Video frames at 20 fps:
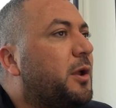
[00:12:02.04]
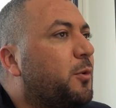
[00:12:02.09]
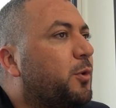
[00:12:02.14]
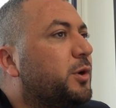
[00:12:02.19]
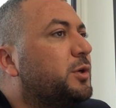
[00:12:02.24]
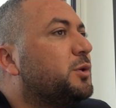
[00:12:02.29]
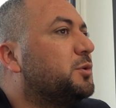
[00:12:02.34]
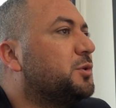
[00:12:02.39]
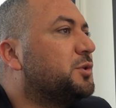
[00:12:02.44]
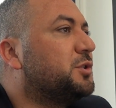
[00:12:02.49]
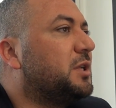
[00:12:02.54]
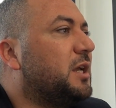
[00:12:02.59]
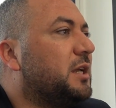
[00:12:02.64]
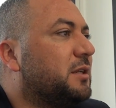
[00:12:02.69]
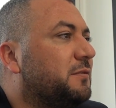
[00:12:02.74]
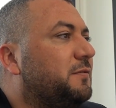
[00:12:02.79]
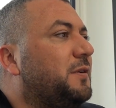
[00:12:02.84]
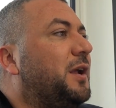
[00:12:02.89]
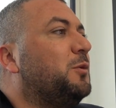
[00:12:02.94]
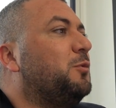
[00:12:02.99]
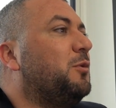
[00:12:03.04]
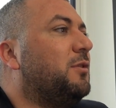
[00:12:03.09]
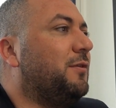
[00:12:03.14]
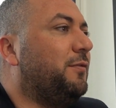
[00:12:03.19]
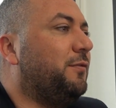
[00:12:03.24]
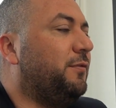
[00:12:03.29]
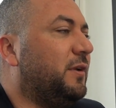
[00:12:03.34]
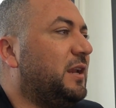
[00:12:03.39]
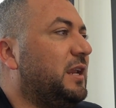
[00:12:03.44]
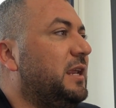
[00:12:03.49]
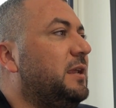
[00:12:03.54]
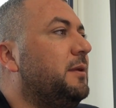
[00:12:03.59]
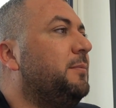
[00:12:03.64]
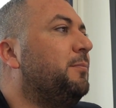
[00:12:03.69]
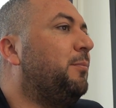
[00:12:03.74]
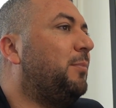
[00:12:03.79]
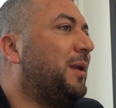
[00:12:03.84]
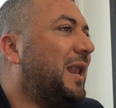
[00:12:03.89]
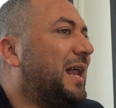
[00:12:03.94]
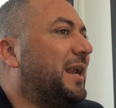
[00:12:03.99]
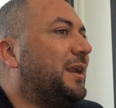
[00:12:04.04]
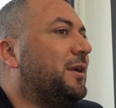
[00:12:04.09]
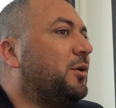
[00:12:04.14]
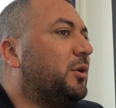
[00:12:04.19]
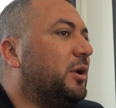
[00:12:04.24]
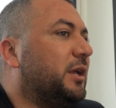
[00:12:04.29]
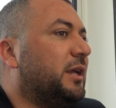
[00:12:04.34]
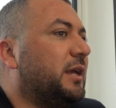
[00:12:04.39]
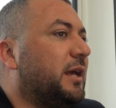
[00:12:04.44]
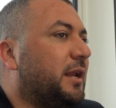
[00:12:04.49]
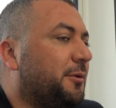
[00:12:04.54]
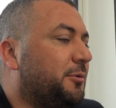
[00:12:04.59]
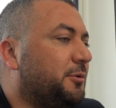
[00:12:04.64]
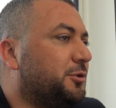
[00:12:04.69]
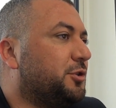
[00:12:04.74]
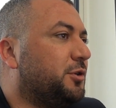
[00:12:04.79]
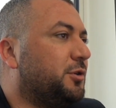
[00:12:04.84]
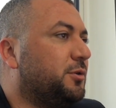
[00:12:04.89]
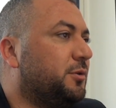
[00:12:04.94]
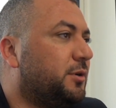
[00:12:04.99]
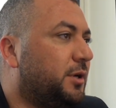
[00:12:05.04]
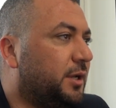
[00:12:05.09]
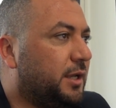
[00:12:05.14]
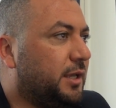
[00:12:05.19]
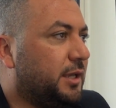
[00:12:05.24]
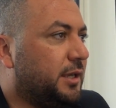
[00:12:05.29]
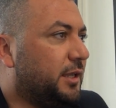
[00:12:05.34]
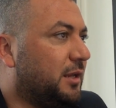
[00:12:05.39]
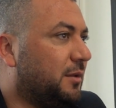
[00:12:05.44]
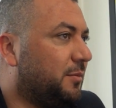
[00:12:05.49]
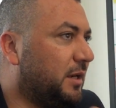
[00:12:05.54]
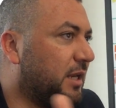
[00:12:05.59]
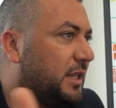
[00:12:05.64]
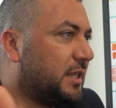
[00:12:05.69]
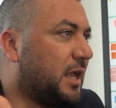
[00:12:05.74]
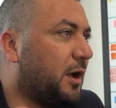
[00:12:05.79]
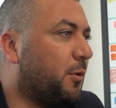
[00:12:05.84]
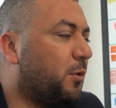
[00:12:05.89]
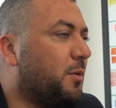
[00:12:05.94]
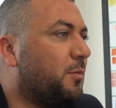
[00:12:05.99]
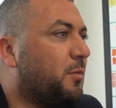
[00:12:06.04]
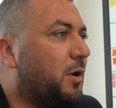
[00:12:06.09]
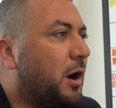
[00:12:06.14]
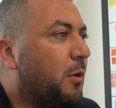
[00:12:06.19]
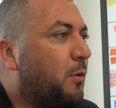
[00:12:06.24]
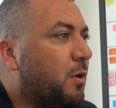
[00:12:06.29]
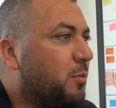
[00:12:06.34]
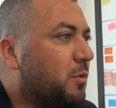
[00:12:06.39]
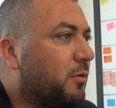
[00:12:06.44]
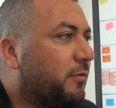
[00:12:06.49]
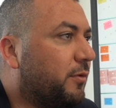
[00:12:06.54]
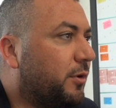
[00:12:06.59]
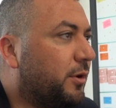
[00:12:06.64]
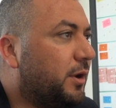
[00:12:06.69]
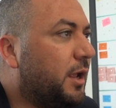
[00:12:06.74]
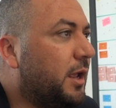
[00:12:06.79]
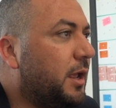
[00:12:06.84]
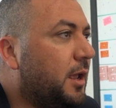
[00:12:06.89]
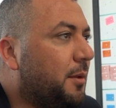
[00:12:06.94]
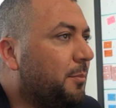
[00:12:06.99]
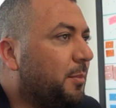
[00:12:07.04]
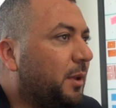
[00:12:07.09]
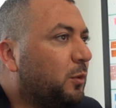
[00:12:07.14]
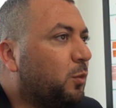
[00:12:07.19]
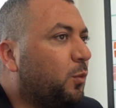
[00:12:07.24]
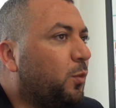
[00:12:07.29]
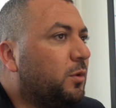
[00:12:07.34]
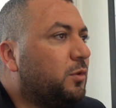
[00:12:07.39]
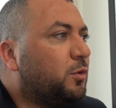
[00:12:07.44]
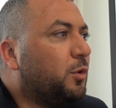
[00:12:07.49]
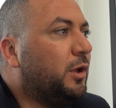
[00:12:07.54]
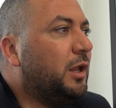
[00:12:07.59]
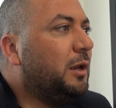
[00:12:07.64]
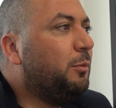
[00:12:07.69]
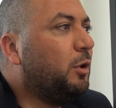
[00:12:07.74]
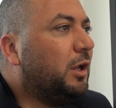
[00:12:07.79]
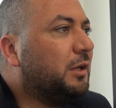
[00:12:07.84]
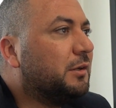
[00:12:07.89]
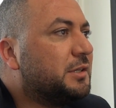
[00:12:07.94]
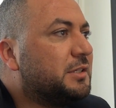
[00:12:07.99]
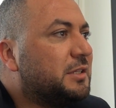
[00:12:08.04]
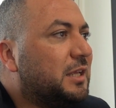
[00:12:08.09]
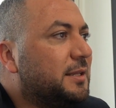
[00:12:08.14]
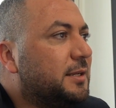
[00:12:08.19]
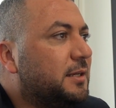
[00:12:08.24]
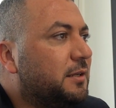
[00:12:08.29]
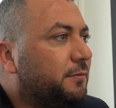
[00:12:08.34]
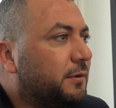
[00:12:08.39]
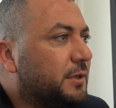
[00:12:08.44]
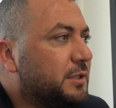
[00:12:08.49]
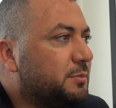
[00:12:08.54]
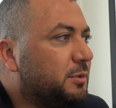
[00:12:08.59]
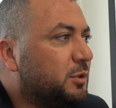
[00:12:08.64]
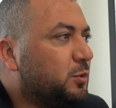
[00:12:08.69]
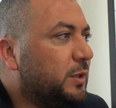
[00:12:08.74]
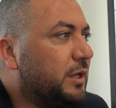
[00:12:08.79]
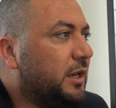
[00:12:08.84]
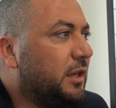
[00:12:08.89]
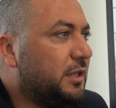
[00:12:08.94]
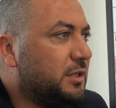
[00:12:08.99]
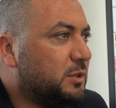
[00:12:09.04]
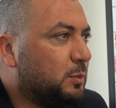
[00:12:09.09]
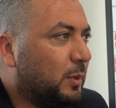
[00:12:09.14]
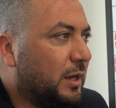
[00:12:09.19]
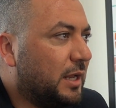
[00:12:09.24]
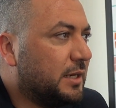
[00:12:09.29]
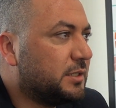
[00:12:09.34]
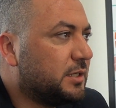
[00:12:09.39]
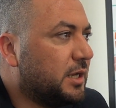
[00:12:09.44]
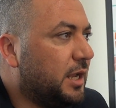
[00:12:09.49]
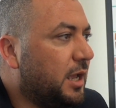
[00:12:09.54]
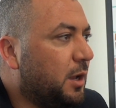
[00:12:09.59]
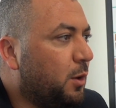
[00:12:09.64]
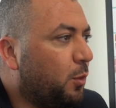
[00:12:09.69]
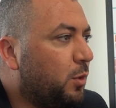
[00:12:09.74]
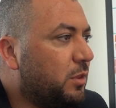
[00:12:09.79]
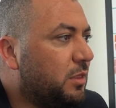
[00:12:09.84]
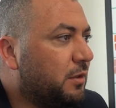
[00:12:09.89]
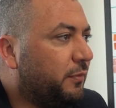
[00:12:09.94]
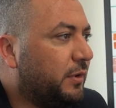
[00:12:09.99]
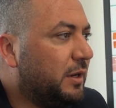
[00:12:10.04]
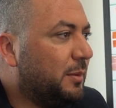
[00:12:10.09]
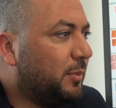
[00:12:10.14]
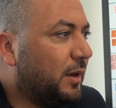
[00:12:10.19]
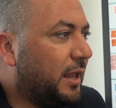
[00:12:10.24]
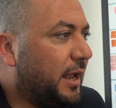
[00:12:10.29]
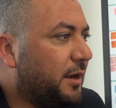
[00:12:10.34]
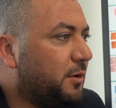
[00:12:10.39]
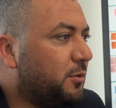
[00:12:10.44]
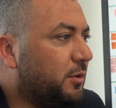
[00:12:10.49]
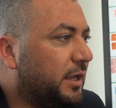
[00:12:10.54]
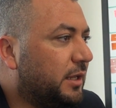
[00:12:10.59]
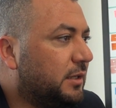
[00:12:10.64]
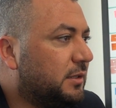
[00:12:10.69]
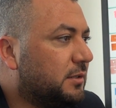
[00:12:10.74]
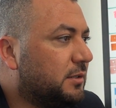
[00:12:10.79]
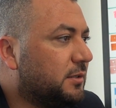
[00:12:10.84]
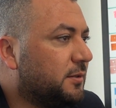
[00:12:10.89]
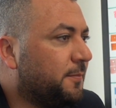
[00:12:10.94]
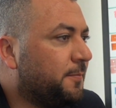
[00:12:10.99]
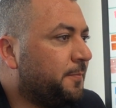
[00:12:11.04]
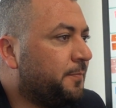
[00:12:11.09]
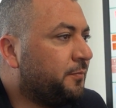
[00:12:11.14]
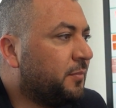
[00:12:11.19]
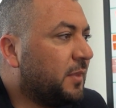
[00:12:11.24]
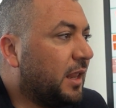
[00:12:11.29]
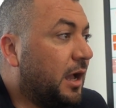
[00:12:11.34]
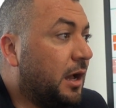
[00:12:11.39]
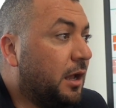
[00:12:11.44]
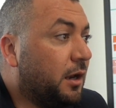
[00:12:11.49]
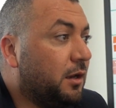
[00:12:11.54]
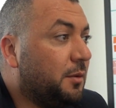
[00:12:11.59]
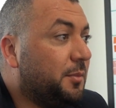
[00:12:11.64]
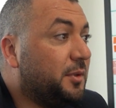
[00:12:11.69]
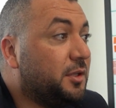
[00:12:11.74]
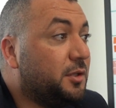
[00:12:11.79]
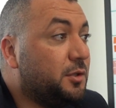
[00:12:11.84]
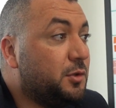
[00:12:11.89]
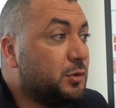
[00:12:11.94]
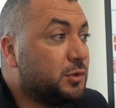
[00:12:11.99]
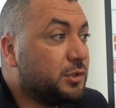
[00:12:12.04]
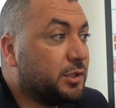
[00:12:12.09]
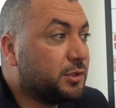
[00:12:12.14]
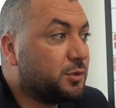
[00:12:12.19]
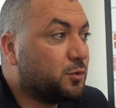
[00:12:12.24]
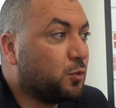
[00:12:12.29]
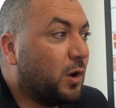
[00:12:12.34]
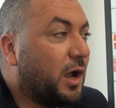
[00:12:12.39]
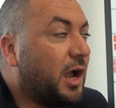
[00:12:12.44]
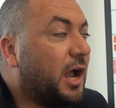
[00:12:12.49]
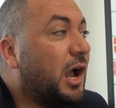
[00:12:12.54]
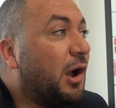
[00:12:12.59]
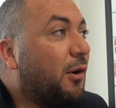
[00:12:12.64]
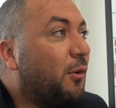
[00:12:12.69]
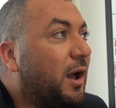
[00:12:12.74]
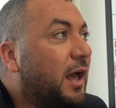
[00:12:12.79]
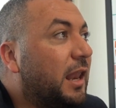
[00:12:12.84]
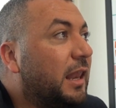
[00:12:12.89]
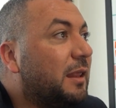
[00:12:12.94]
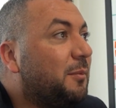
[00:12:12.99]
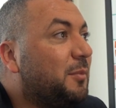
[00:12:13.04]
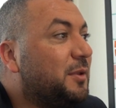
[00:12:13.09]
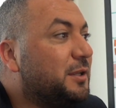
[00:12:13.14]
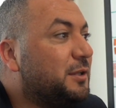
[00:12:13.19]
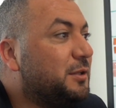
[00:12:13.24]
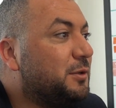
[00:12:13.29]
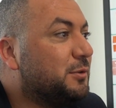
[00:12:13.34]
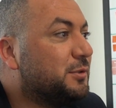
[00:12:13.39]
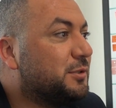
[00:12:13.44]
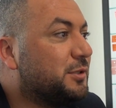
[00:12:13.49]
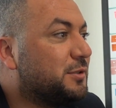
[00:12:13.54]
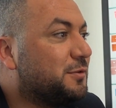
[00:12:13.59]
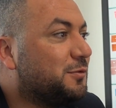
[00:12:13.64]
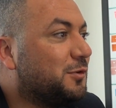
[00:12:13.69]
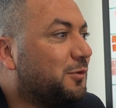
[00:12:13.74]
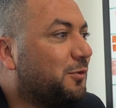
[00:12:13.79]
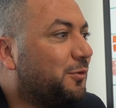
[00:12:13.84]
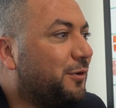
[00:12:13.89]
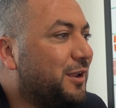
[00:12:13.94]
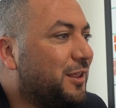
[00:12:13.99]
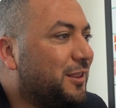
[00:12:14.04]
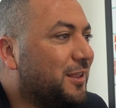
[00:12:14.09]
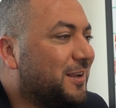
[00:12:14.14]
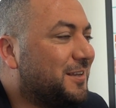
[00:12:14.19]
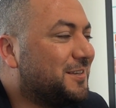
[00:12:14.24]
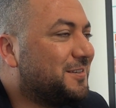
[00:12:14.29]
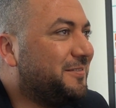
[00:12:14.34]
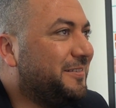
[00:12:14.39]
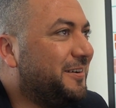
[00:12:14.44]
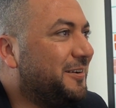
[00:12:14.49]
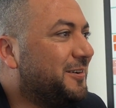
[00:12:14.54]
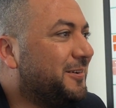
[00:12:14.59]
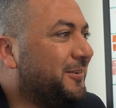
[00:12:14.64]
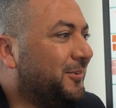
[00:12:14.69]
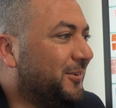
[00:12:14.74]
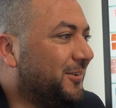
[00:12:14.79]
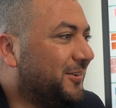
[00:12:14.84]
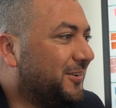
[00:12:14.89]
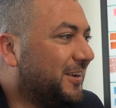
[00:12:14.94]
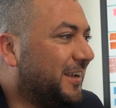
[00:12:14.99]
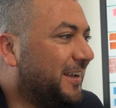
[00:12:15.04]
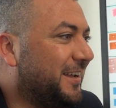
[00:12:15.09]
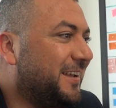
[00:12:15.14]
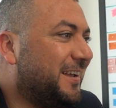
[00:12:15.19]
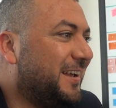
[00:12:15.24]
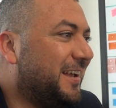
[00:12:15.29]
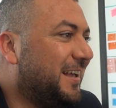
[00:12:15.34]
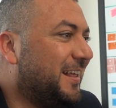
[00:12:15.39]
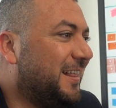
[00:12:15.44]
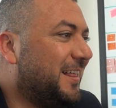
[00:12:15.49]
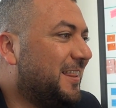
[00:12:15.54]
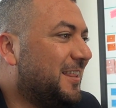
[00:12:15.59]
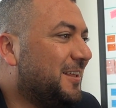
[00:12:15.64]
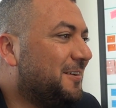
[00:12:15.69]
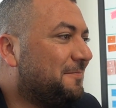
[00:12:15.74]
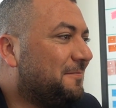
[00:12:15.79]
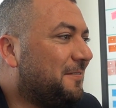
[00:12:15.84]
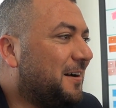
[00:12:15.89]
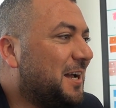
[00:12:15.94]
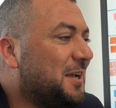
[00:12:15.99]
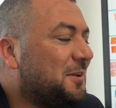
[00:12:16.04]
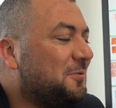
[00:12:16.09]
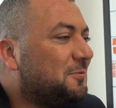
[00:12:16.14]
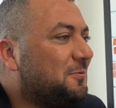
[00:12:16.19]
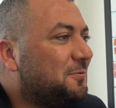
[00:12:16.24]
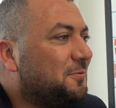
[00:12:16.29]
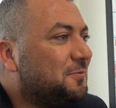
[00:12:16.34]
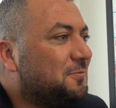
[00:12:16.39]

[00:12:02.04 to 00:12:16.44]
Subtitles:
I want you to start, in fact, with the free plan, okay? And I will show you in a minute how we move on. But to help you understand the difference between these plans, with the free plan, you get unlimited users. Wow, unlimited users for free. That's really cool, okay? And then 5